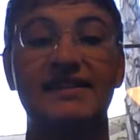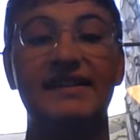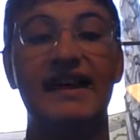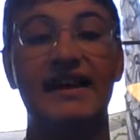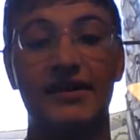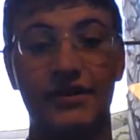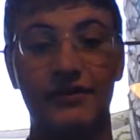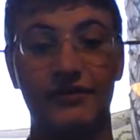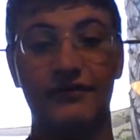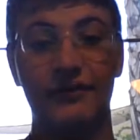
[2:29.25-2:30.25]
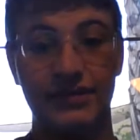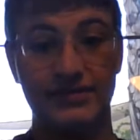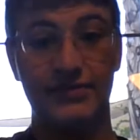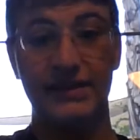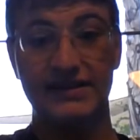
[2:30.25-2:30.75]
Diego,
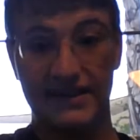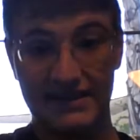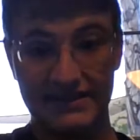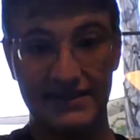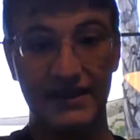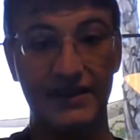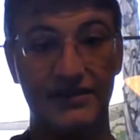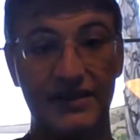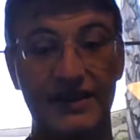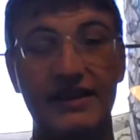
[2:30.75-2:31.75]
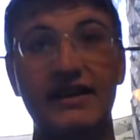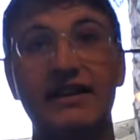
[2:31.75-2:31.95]
voiced by Dennis Leary.